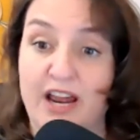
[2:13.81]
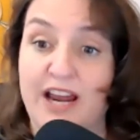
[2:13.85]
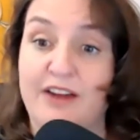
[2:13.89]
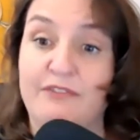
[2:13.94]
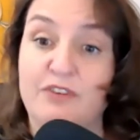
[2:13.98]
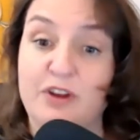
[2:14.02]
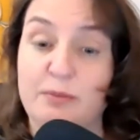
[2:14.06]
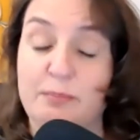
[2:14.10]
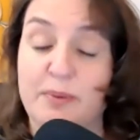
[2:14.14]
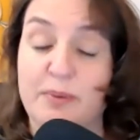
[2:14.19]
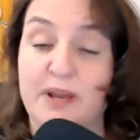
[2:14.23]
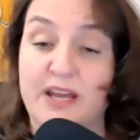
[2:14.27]

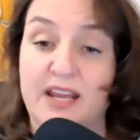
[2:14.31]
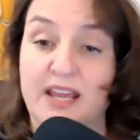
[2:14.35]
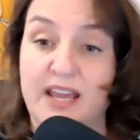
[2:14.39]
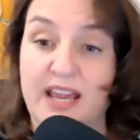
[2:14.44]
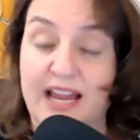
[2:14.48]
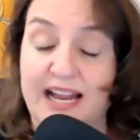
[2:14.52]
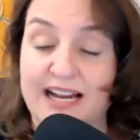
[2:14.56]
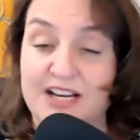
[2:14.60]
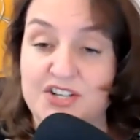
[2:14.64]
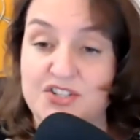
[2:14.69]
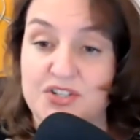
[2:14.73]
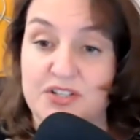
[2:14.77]
everybody
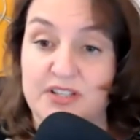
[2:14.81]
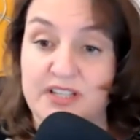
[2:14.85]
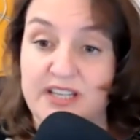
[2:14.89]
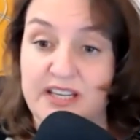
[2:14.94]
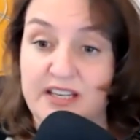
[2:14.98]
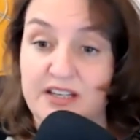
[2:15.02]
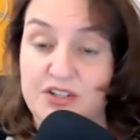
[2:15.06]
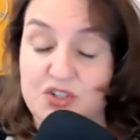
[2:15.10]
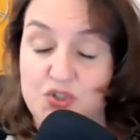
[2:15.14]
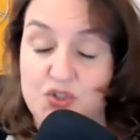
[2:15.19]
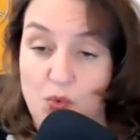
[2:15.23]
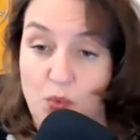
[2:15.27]

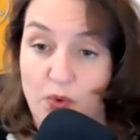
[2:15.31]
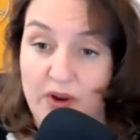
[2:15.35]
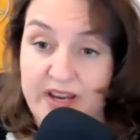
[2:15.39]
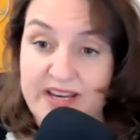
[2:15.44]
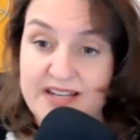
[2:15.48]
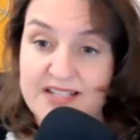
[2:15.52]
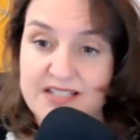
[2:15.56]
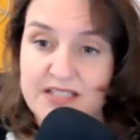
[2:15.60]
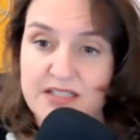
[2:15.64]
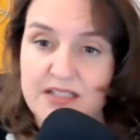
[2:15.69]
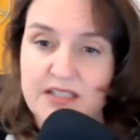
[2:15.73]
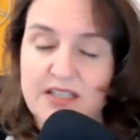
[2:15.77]
actually
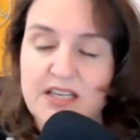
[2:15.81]
joined.